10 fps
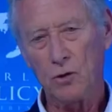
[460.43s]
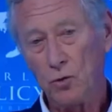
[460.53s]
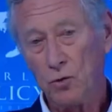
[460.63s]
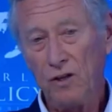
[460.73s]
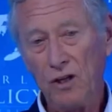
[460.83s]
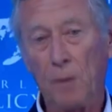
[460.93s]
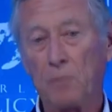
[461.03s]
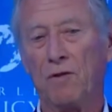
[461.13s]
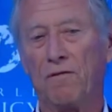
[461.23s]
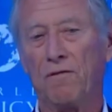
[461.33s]
to the
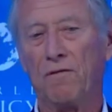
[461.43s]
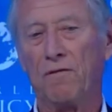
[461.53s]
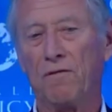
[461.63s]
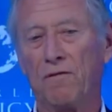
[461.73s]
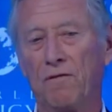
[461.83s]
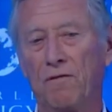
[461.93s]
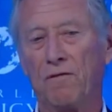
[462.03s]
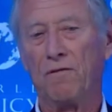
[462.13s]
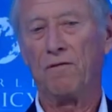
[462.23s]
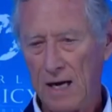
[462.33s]
option value of waiting,
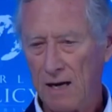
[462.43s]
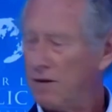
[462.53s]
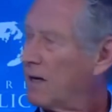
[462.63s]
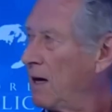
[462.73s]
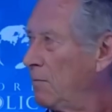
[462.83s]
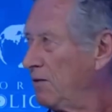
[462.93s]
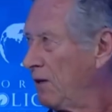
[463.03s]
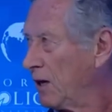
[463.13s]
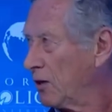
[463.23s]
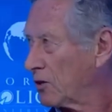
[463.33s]
and that can be
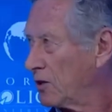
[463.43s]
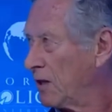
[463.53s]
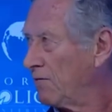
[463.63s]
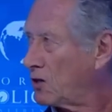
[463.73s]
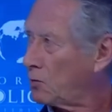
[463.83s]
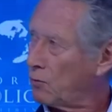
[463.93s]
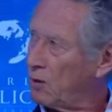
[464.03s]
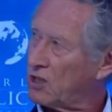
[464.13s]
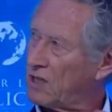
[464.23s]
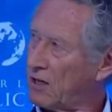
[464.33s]
very costly. And that's what we're
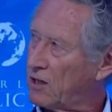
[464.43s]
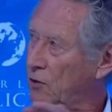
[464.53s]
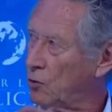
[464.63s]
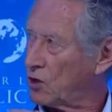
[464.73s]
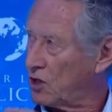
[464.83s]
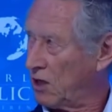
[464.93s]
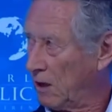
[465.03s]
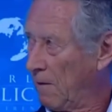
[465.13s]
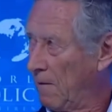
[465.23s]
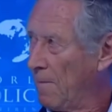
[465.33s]
starting to
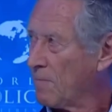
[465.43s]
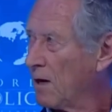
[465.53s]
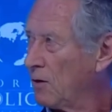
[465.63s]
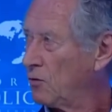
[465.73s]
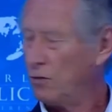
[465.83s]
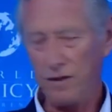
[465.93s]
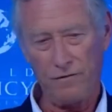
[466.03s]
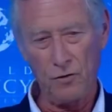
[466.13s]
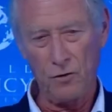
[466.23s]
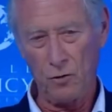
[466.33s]
see to
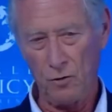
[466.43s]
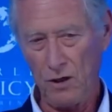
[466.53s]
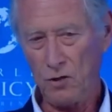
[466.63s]
different degrees.